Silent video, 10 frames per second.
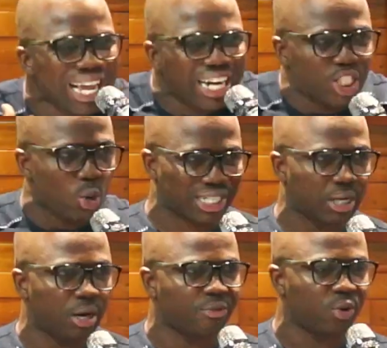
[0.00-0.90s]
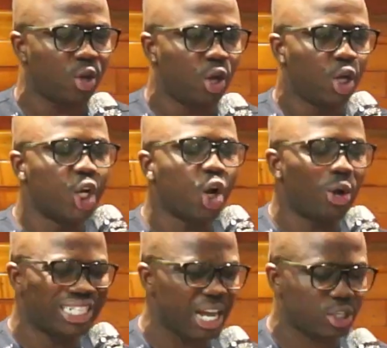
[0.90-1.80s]
yourself, you don't
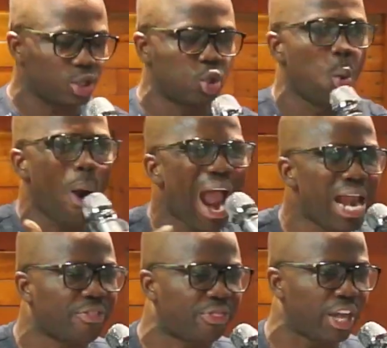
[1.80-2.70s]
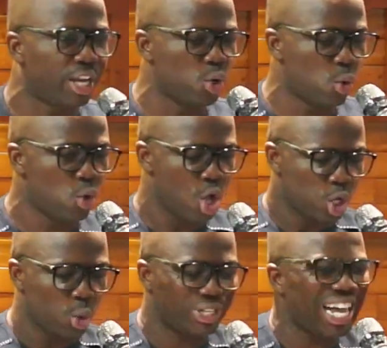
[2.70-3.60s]
just do anything, you, you
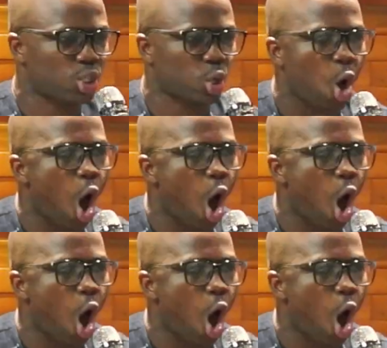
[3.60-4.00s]
just call